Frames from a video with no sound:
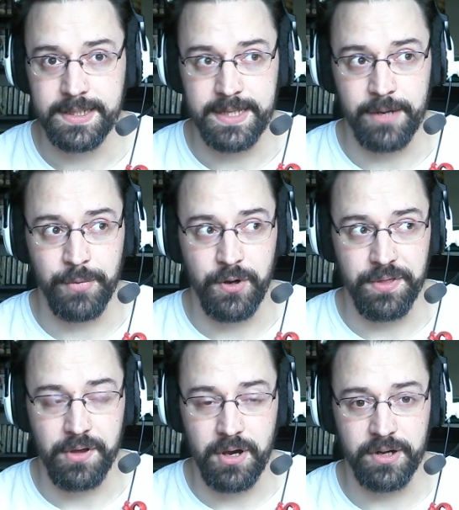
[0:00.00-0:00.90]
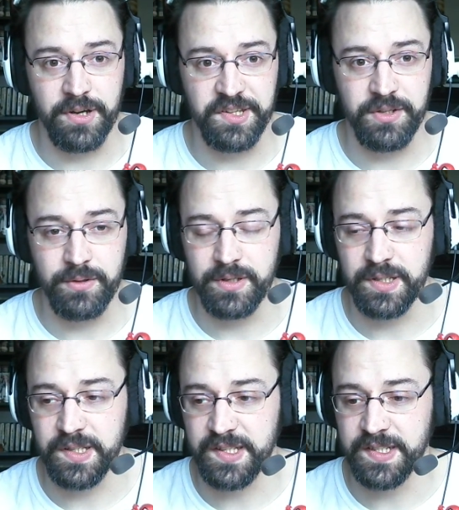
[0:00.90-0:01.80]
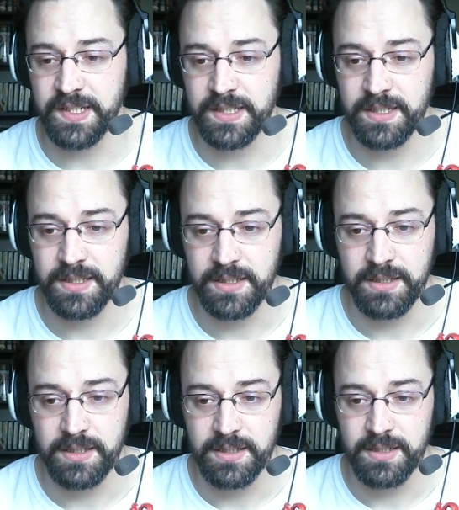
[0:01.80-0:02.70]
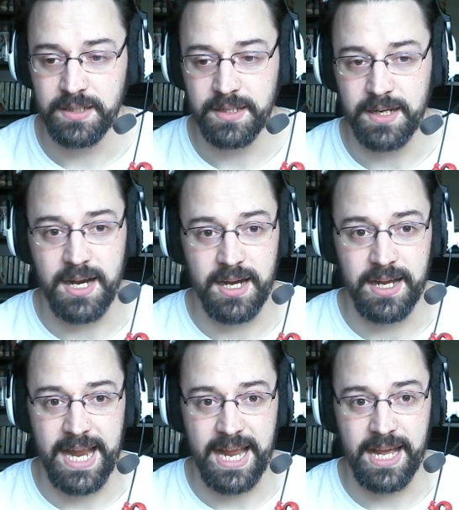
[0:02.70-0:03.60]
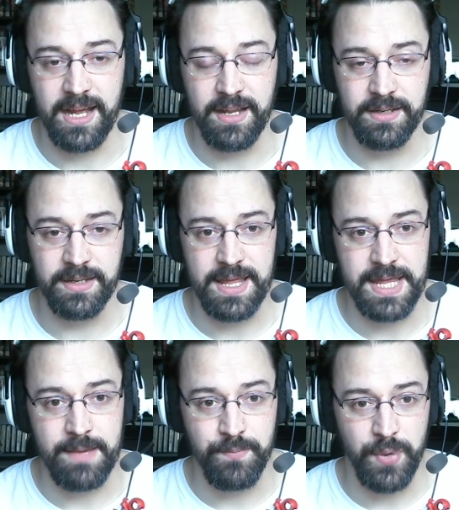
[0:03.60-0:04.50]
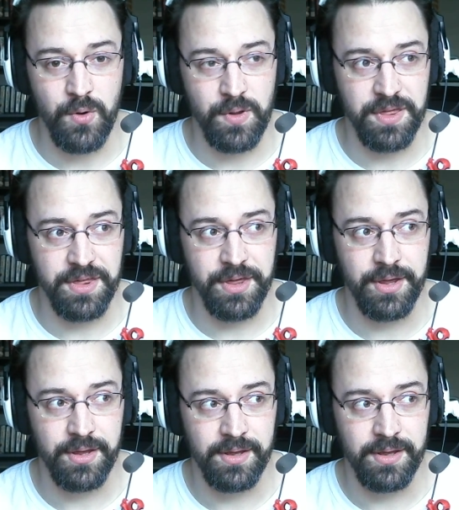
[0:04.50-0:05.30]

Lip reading: They're both honor students. And they both